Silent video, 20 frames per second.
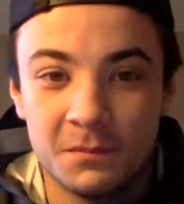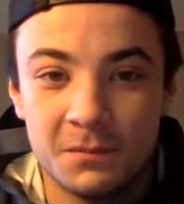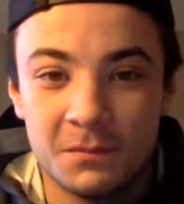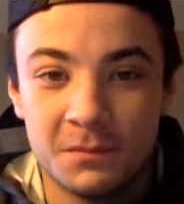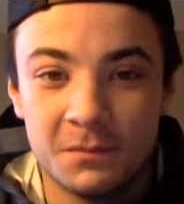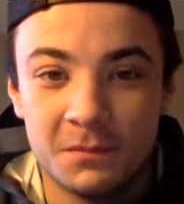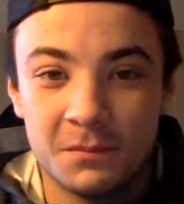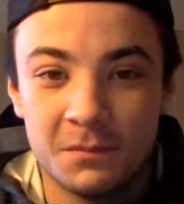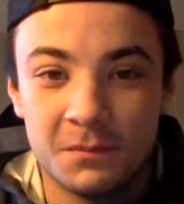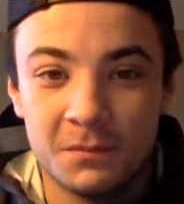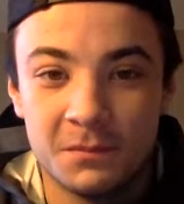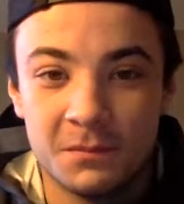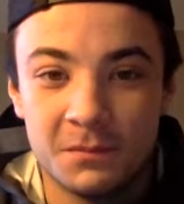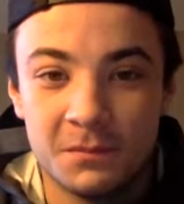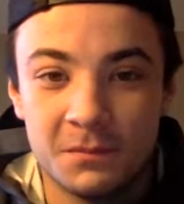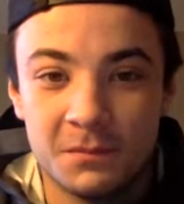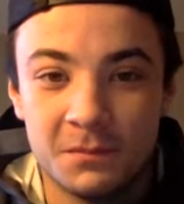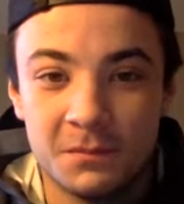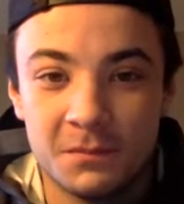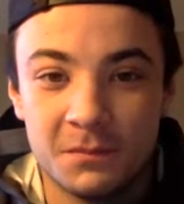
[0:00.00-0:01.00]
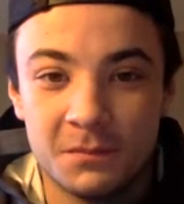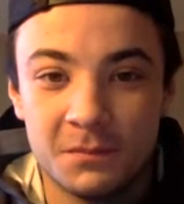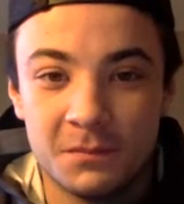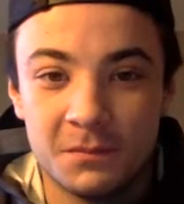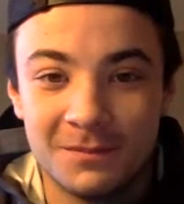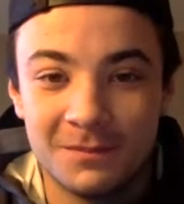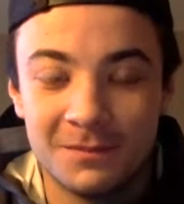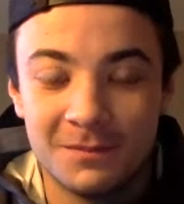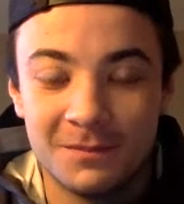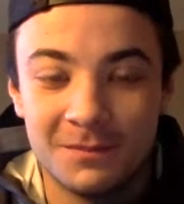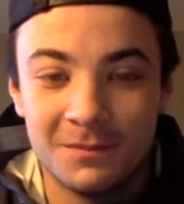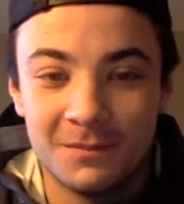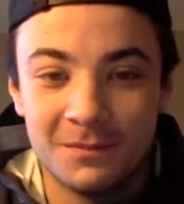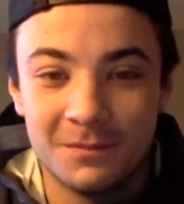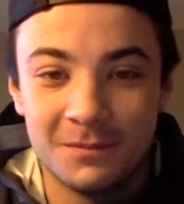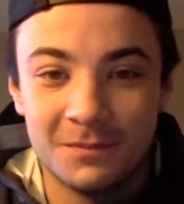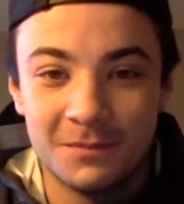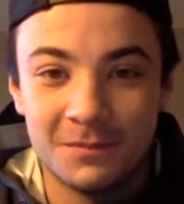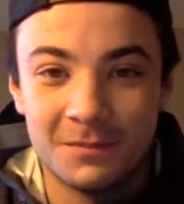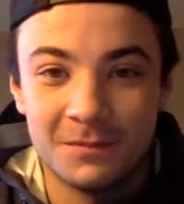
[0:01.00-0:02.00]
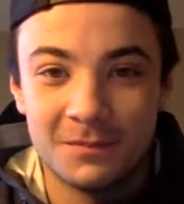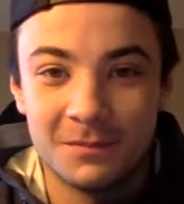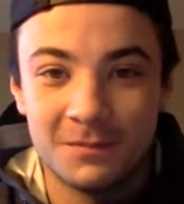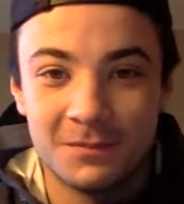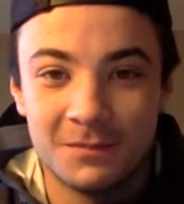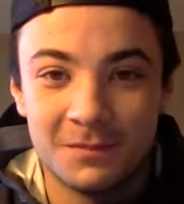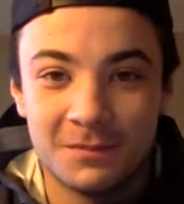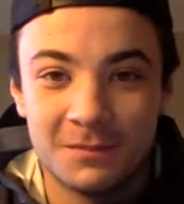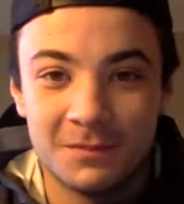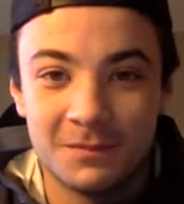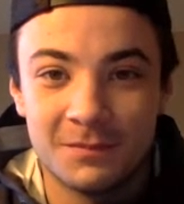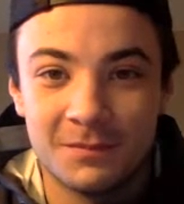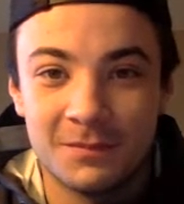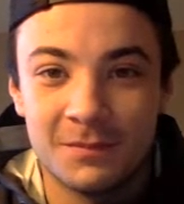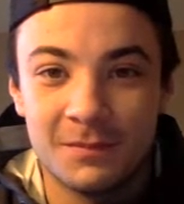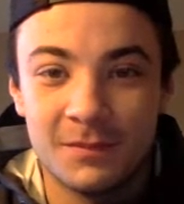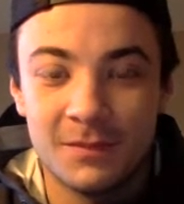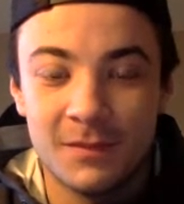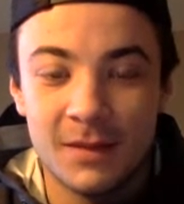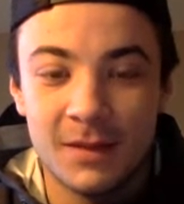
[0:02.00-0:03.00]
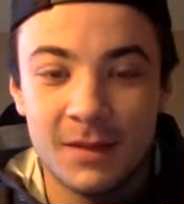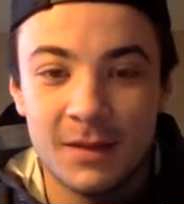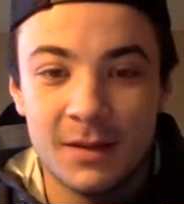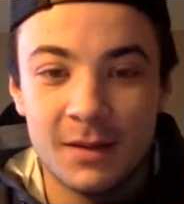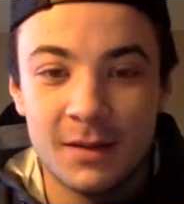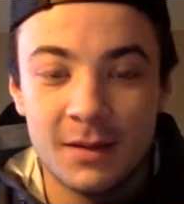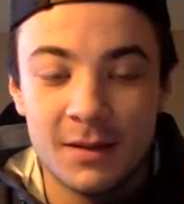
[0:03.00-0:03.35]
[no speech]